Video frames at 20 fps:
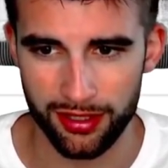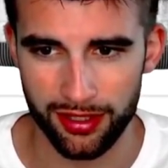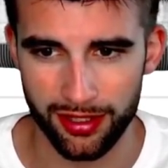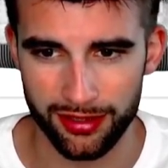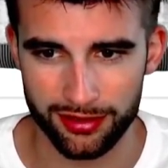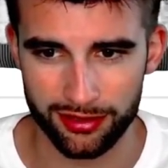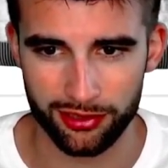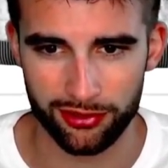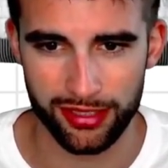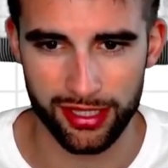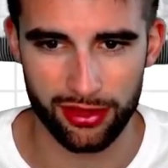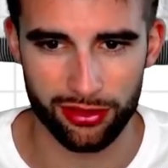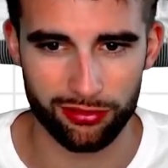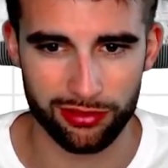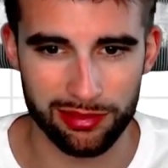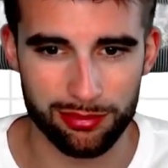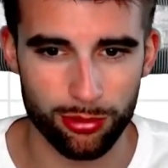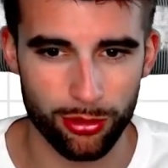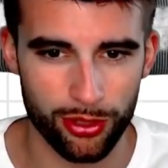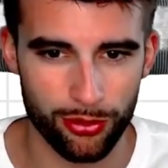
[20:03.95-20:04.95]
It's currently at
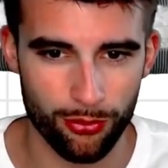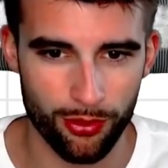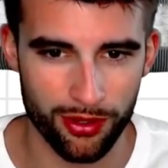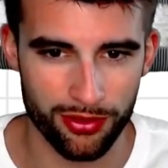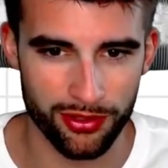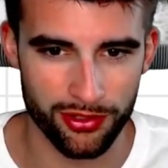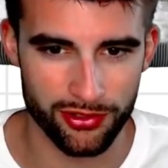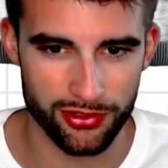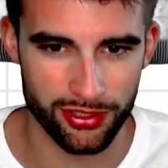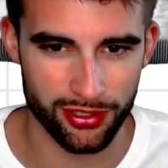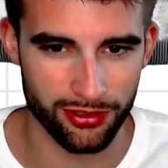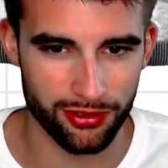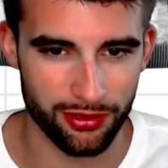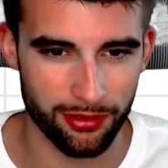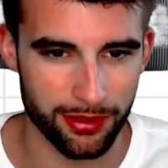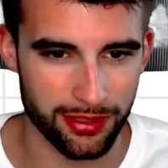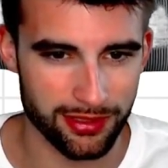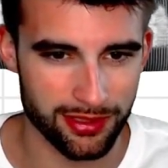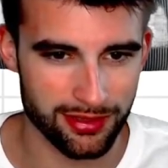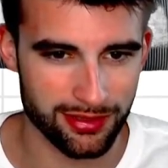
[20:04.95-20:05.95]
3.1 this year. I
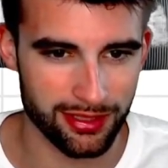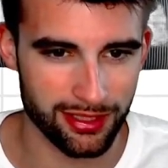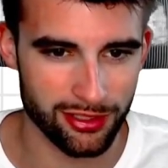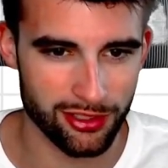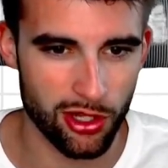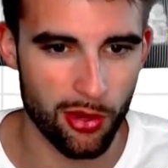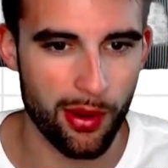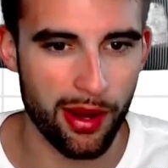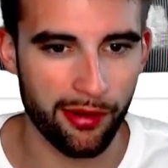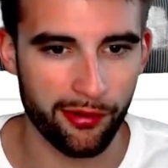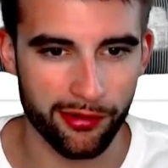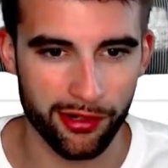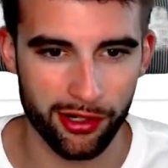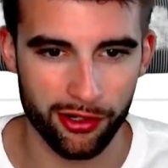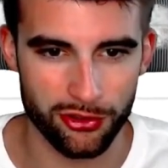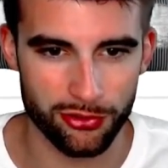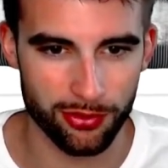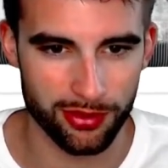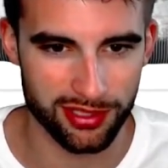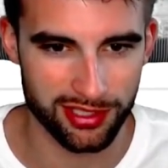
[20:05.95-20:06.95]
mean, just getting no air
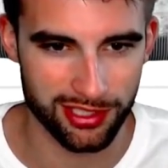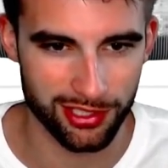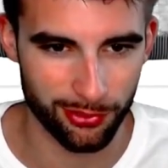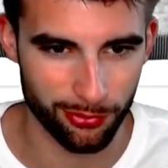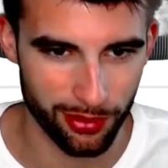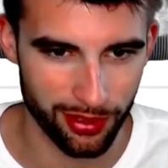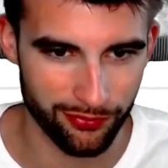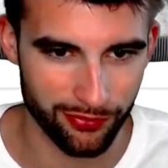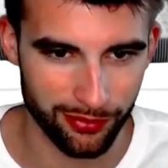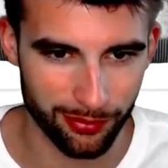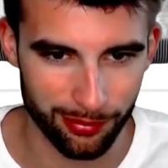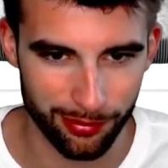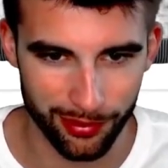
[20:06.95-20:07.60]
yards whatsoever.